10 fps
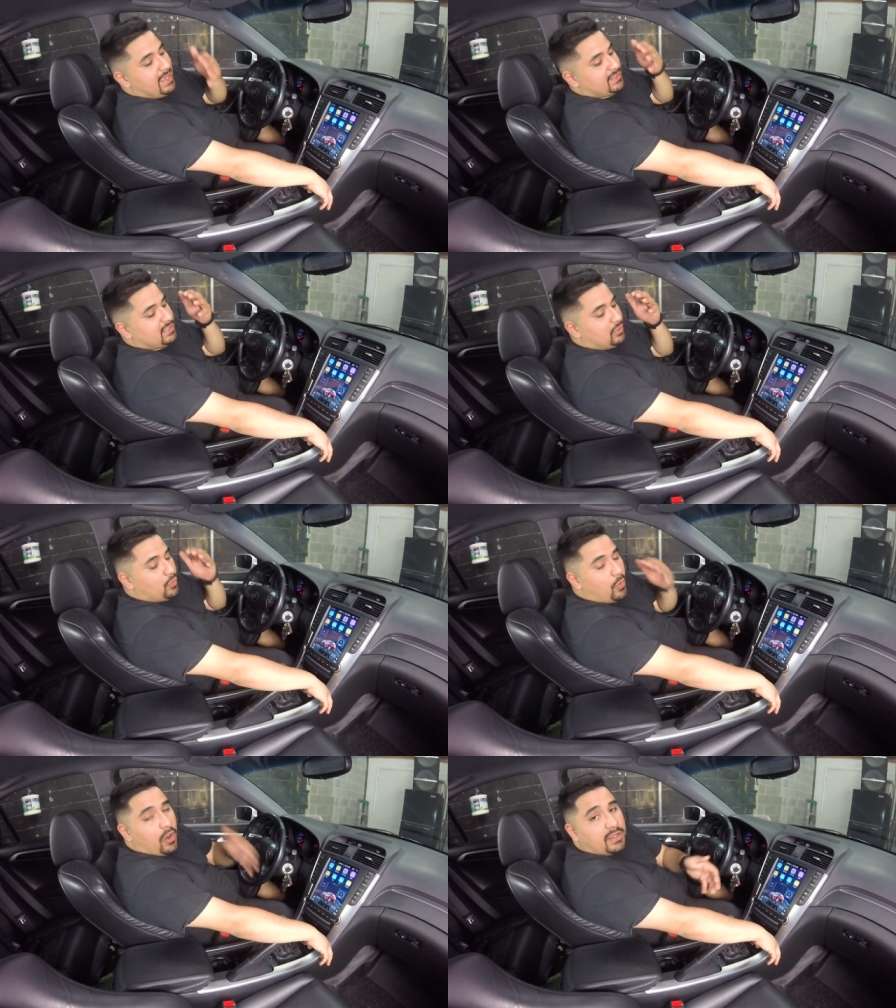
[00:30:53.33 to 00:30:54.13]
and
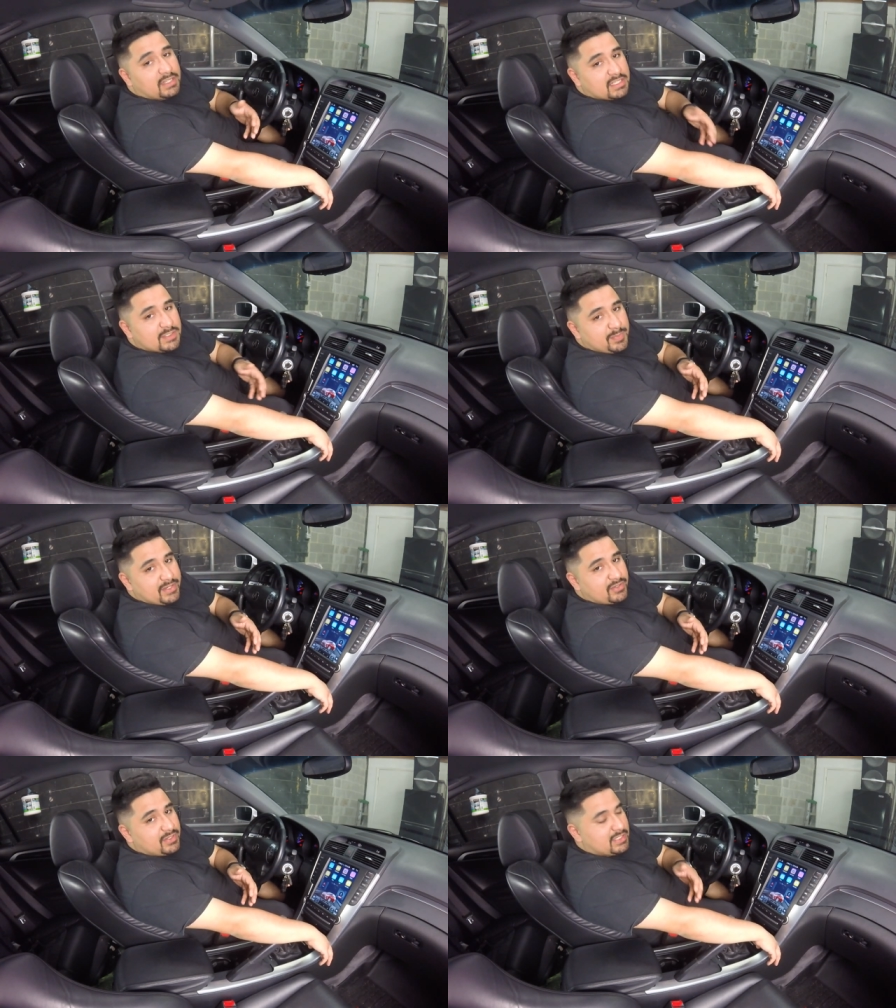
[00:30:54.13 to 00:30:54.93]
you are going
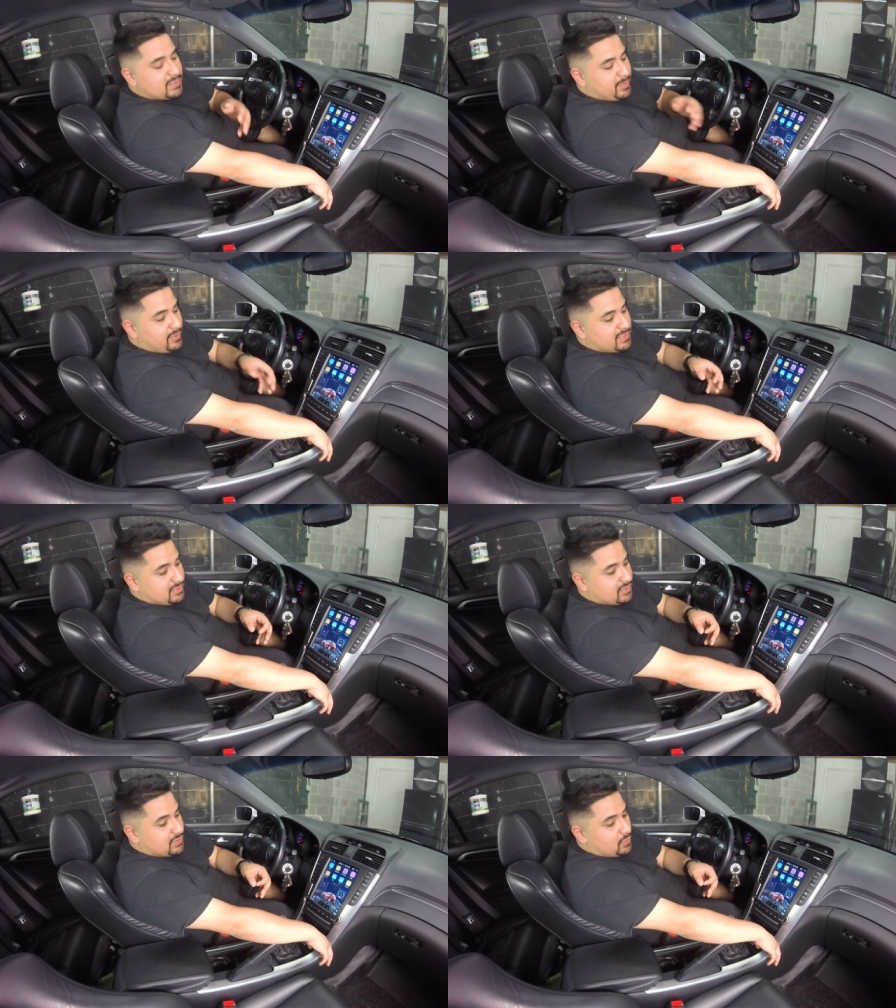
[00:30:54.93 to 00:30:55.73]
to experience
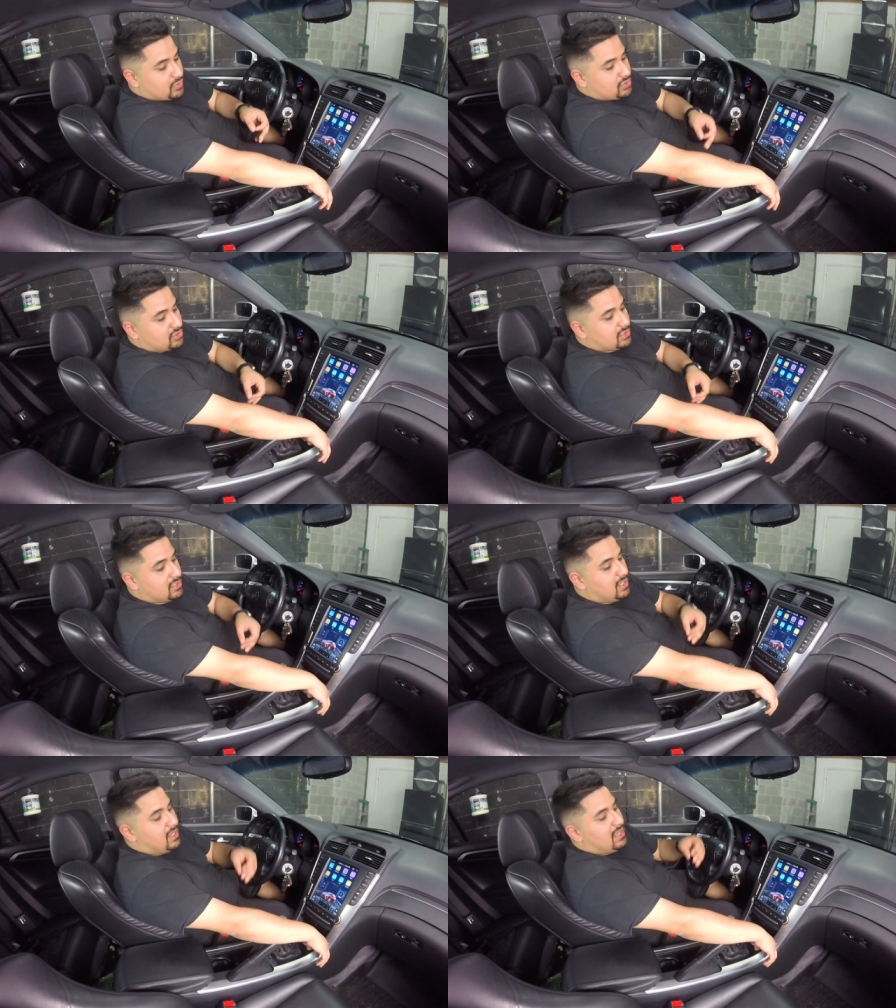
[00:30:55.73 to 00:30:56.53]

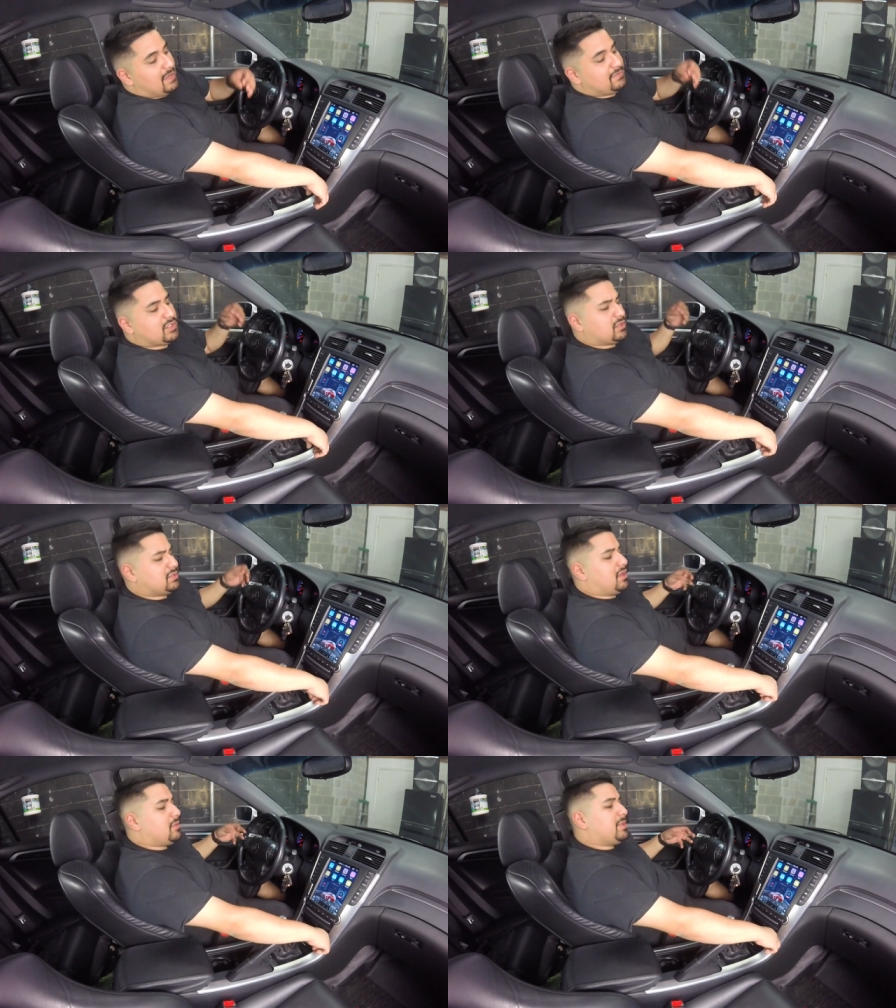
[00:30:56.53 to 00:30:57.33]
distortion. I've talked
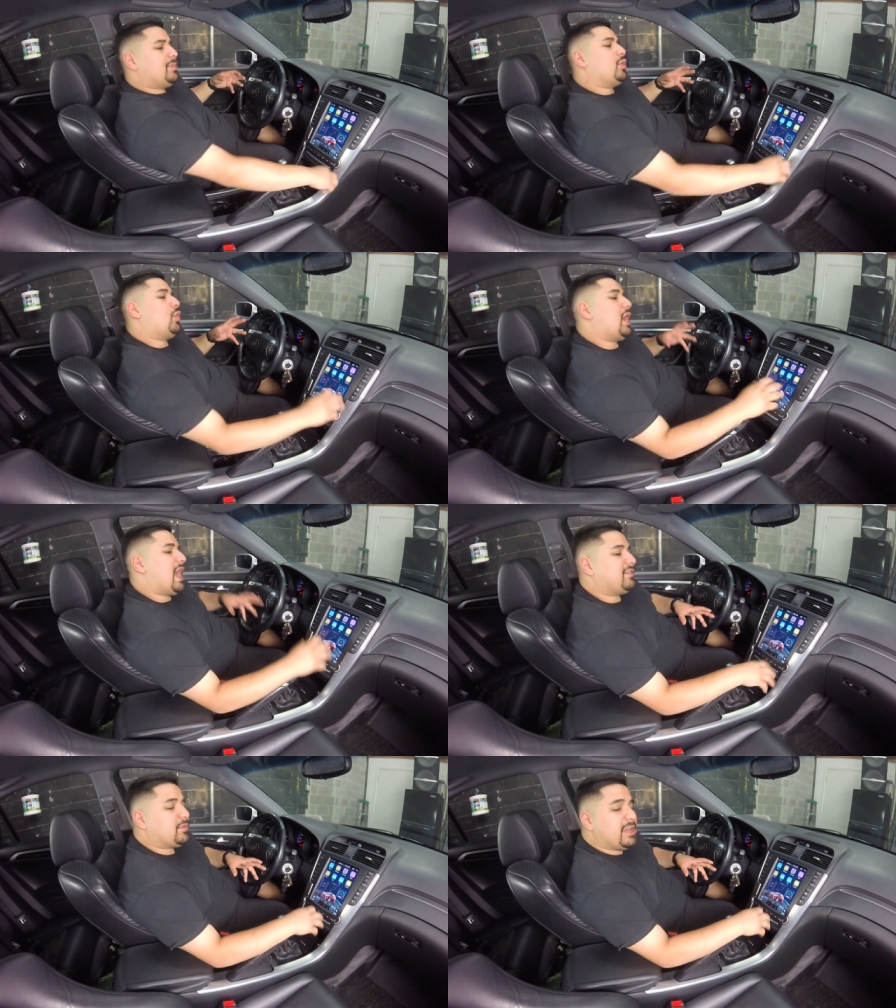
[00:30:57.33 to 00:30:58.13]
to other people who
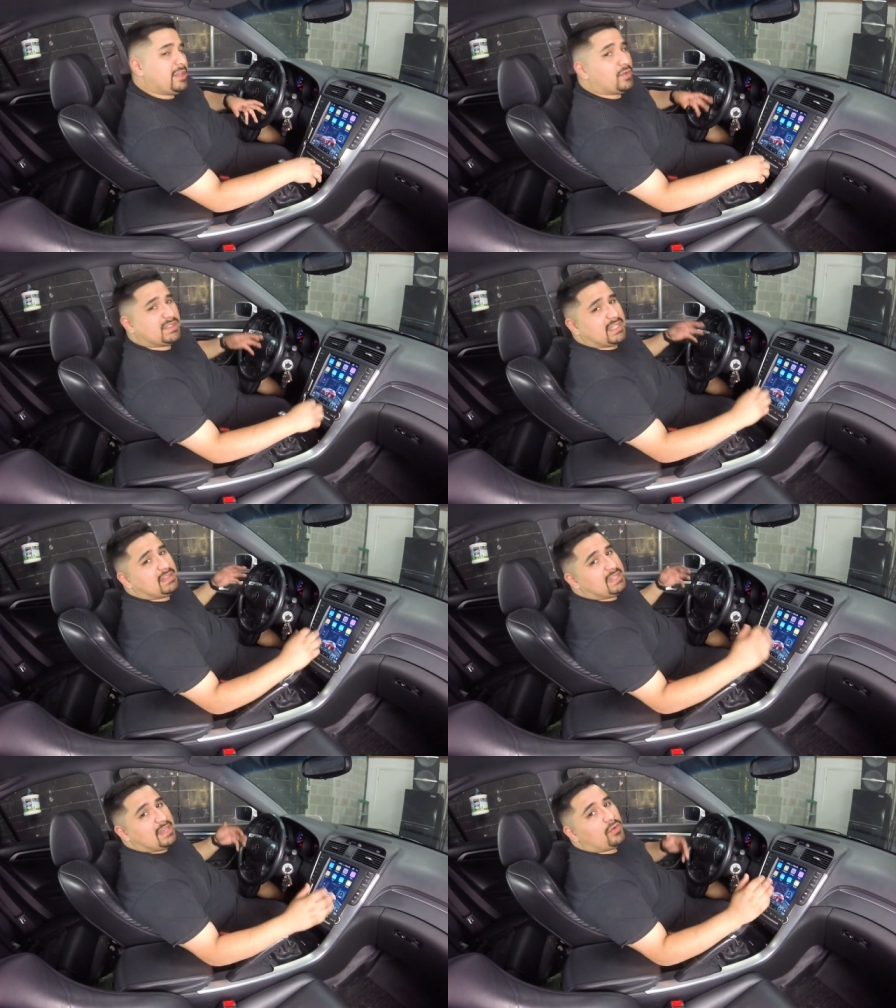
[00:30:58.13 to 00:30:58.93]
have the radio and
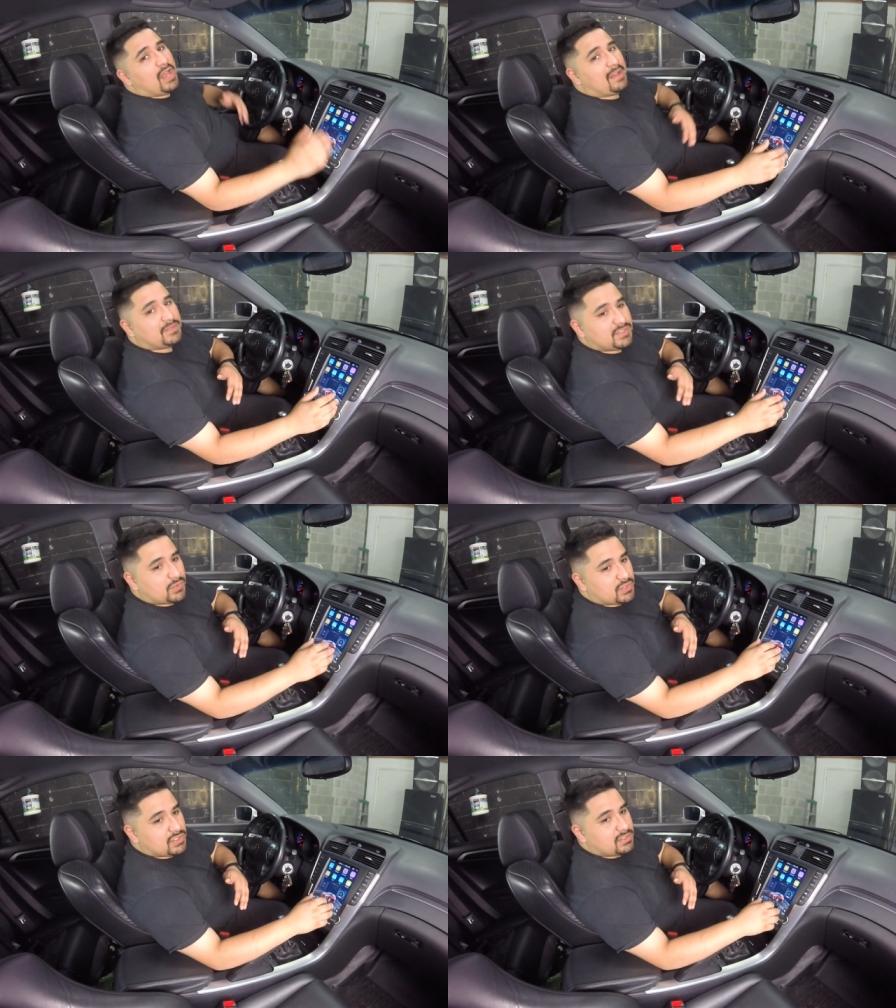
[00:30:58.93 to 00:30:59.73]
said they don't have
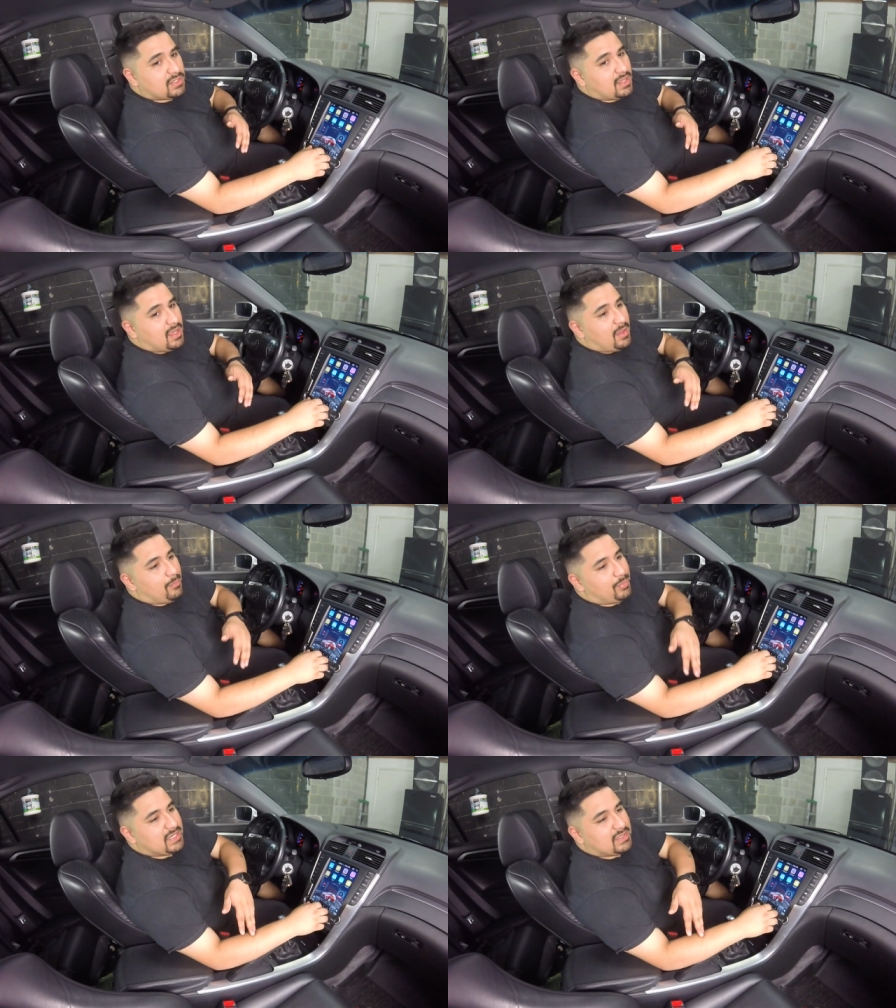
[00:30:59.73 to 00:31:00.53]
distortion,
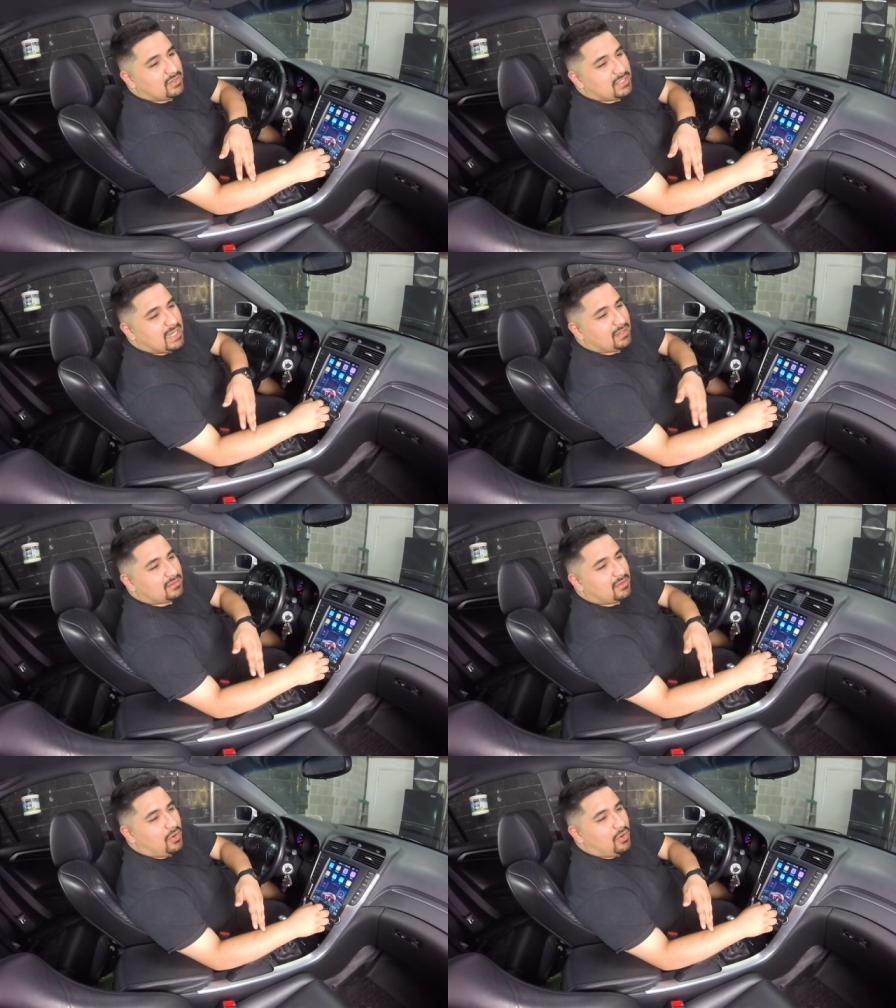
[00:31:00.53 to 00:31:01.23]
but they're not